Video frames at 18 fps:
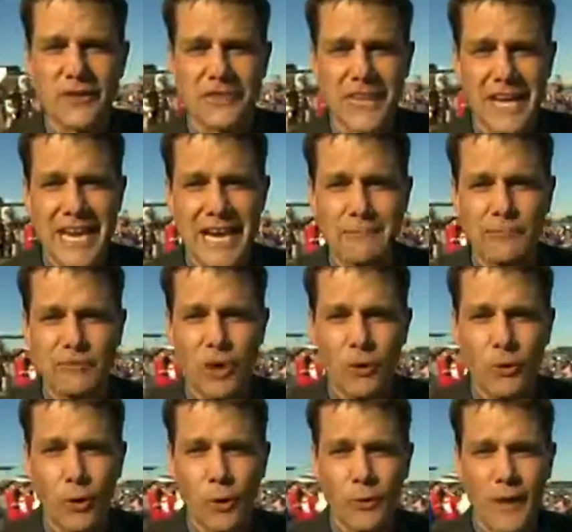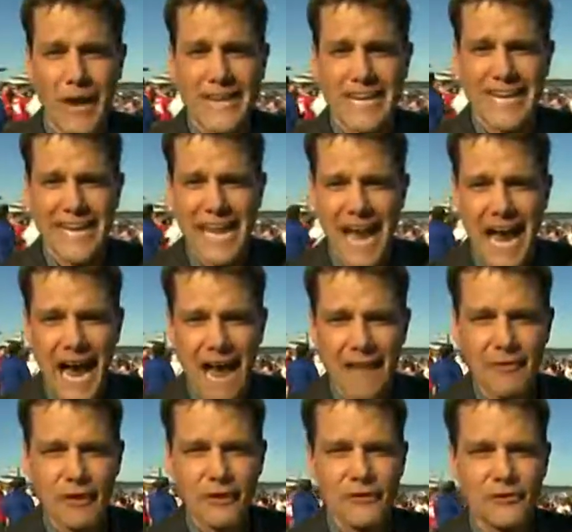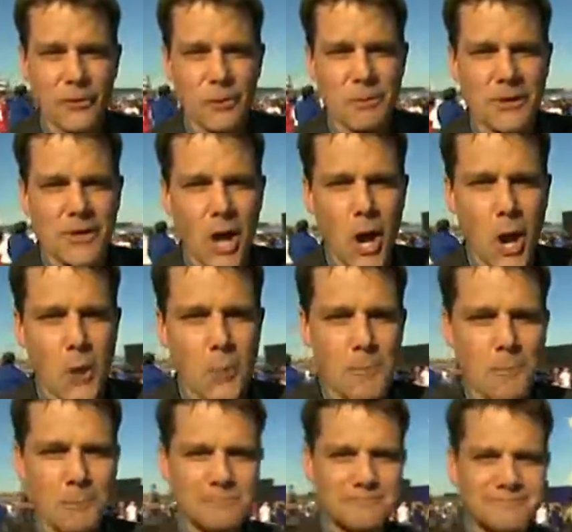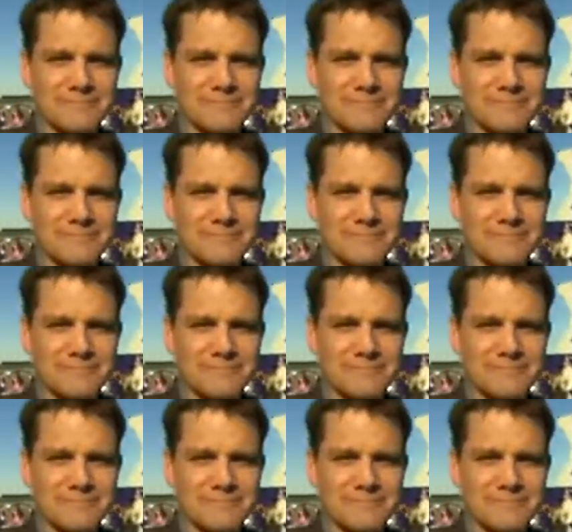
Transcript: The teams are already at the Superdome.